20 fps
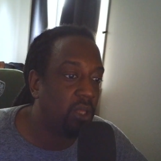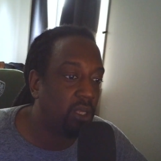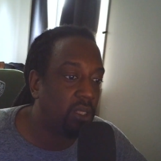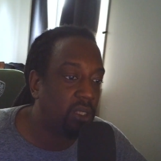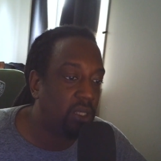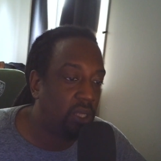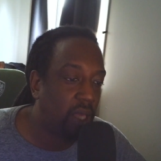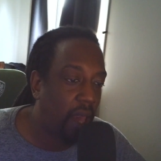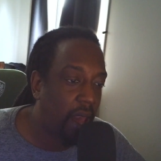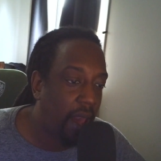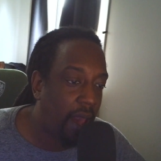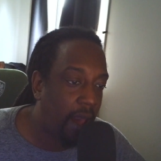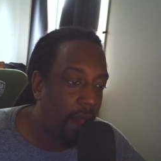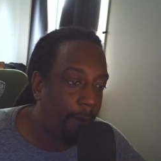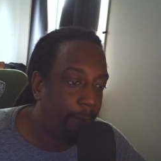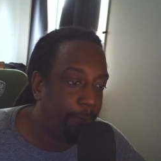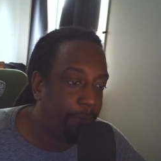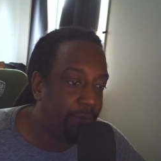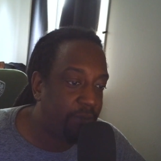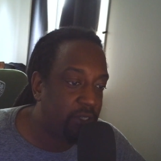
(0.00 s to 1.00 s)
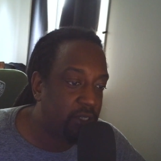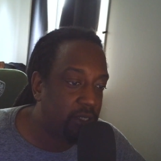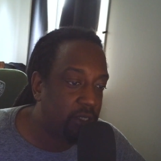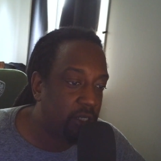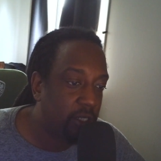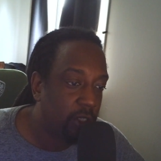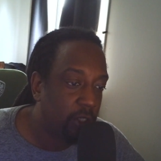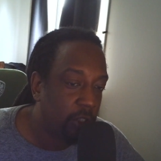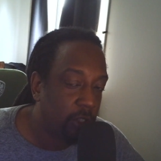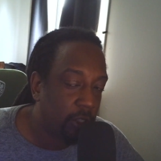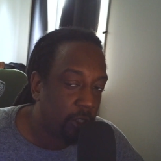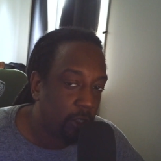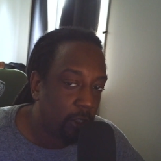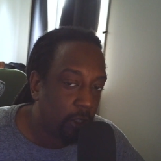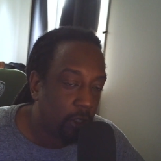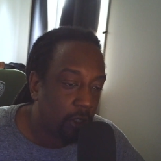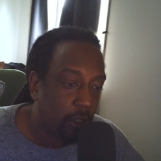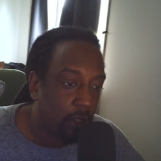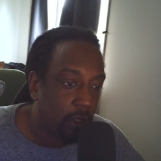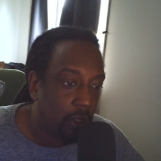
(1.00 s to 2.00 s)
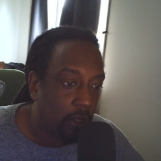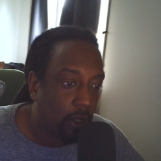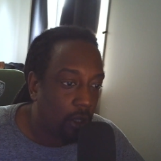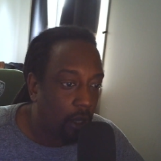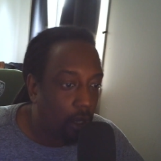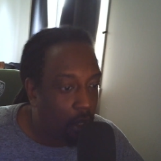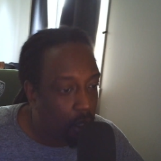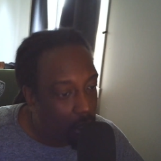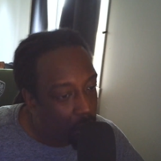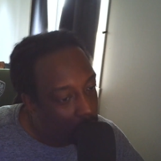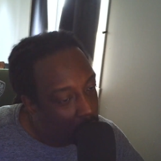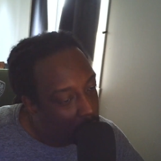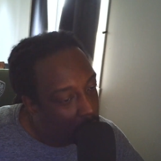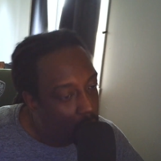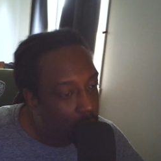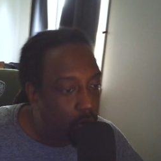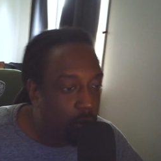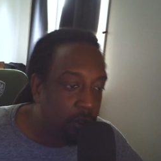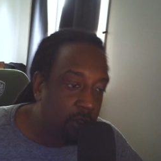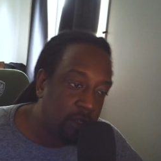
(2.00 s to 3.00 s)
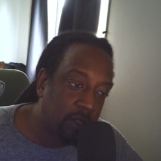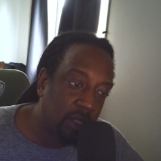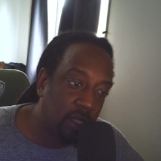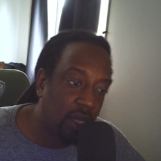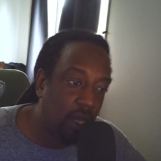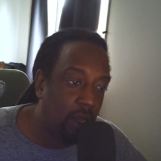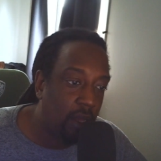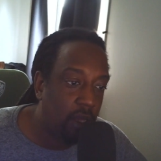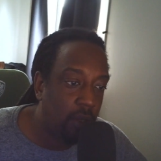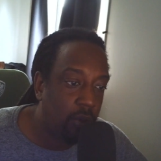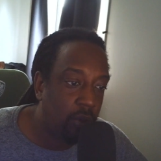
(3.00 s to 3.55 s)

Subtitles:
Caps. We'll see.